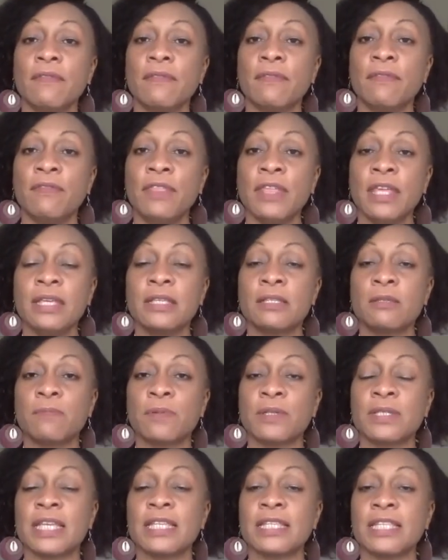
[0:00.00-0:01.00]
these
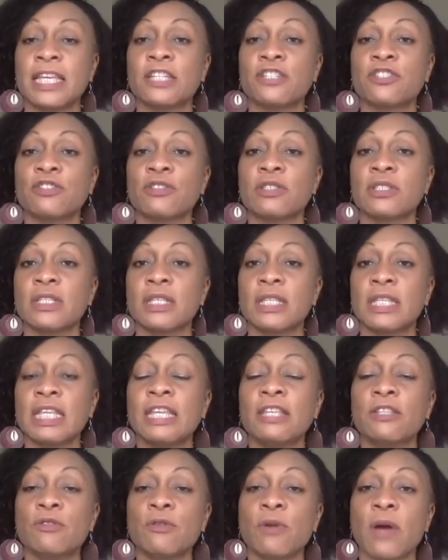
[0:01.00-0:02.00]
presentations
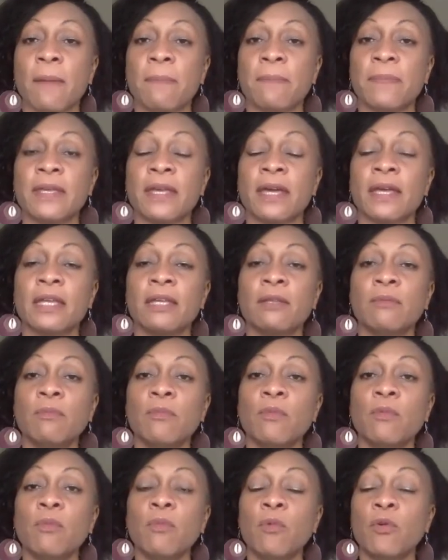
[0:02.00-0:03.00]
need to appear
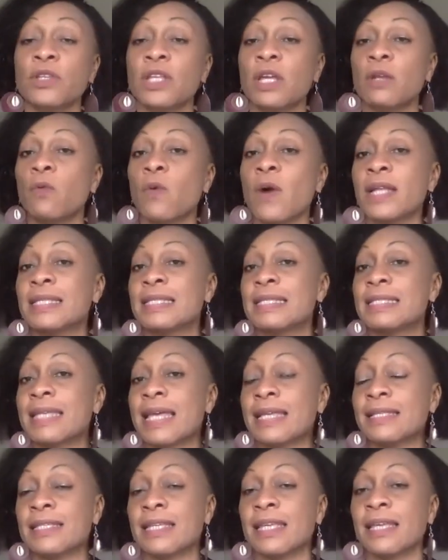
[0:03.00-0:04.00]
in more than one
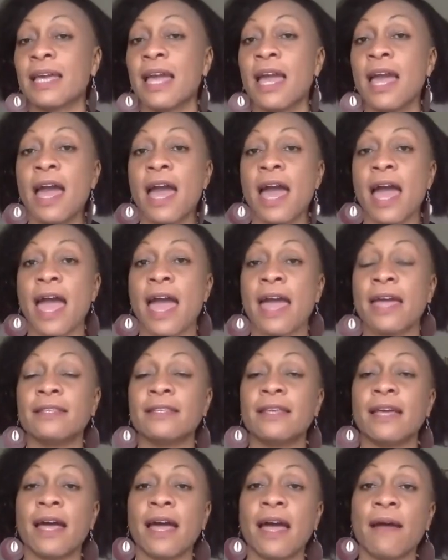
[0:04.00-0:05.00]
setting,
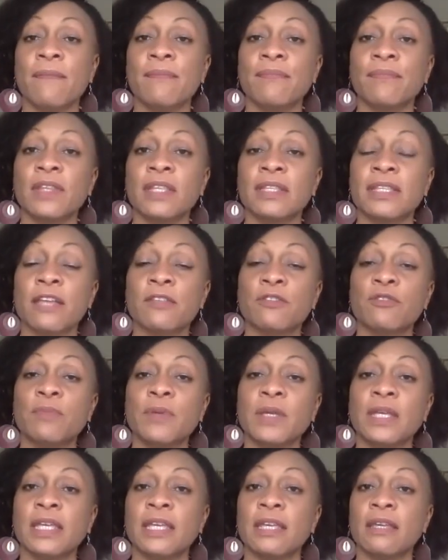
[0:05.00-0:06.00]
and tend to
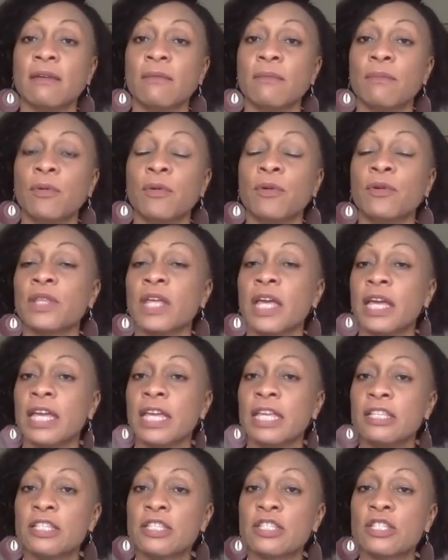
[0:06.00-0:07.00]
be both
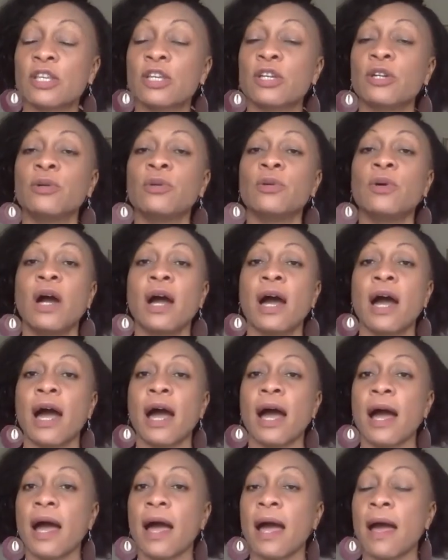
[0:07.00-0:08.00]
in school,
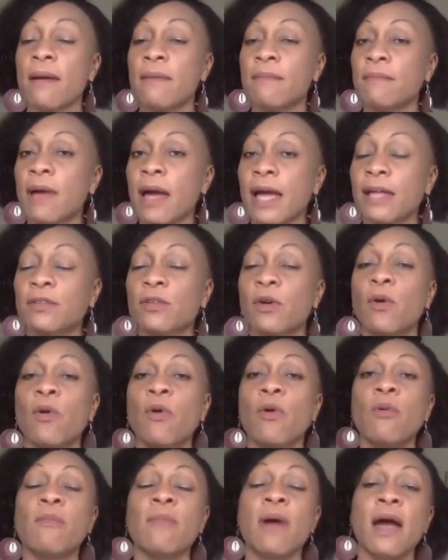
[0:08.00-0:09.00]
at
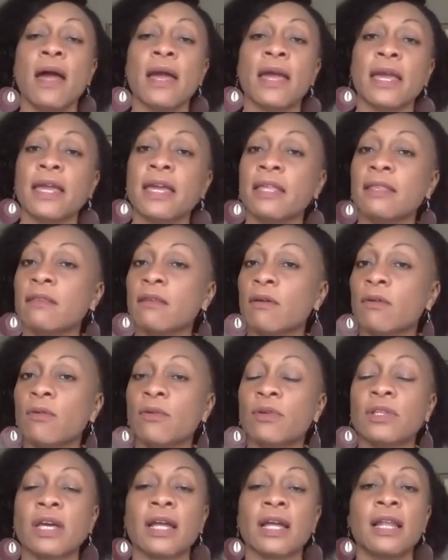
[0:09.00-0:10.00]
home, in
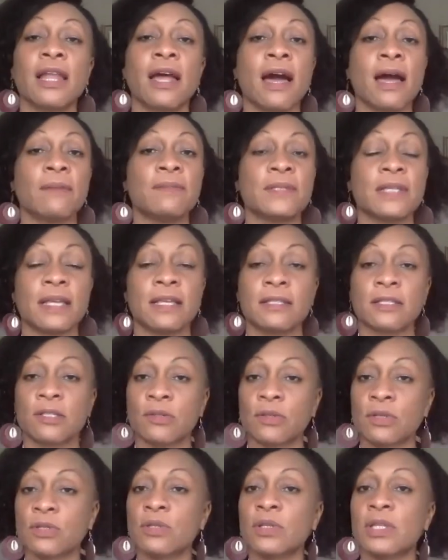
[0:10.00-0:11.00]
all the clubs and
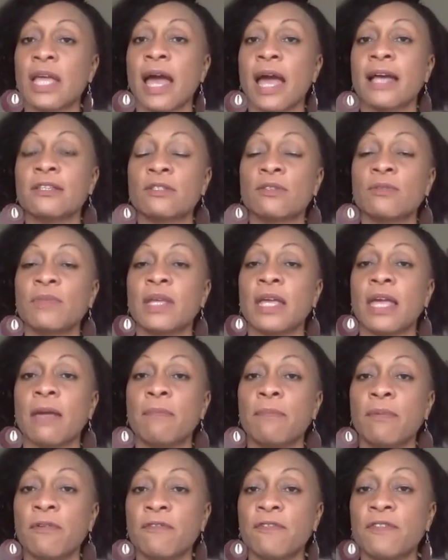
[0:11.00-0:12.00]
so on. So there has to be a
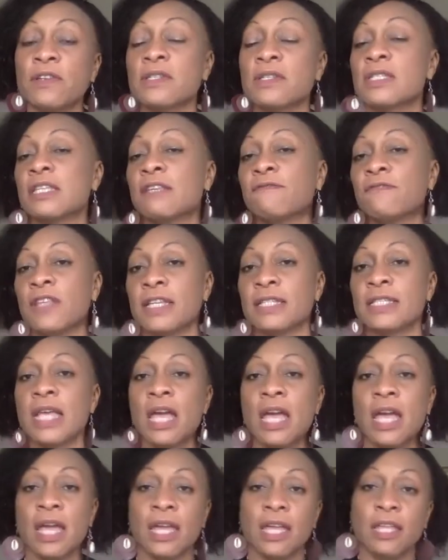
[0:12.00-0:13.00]
pervasiveness
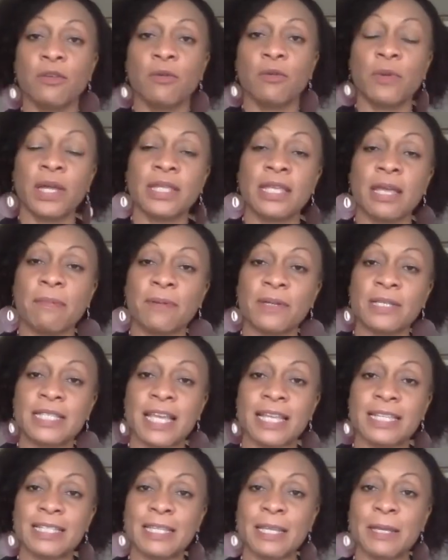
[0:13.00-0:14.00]
in the way they're
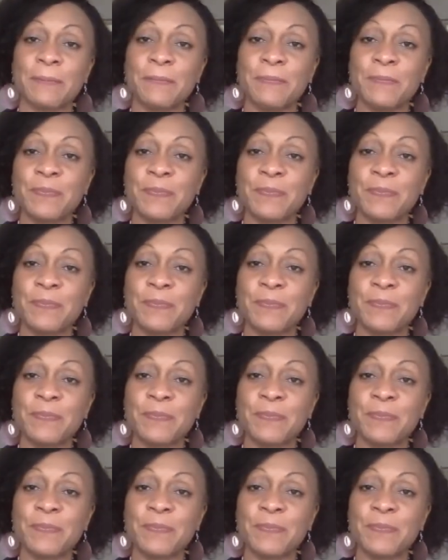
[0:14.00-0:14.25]
presenting.